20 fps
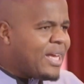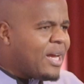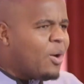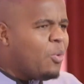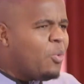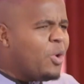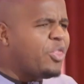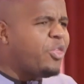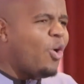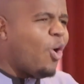
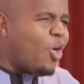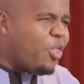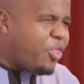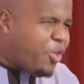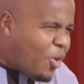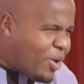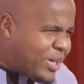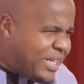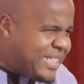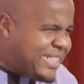With
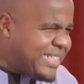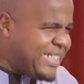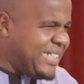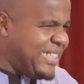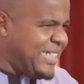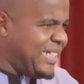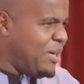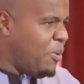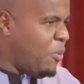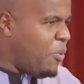
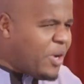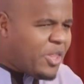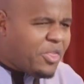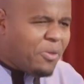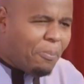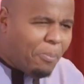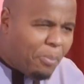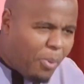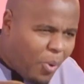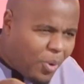authority,
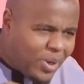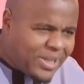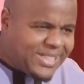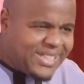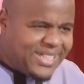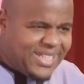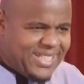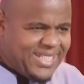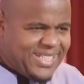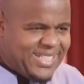with
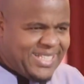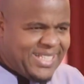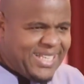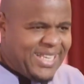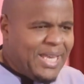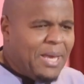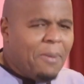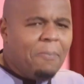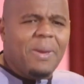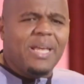boldness.
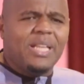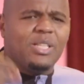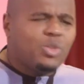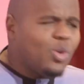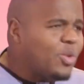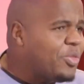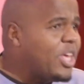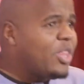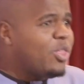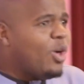Man, so
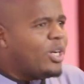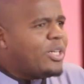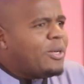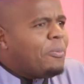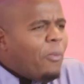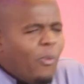they thought,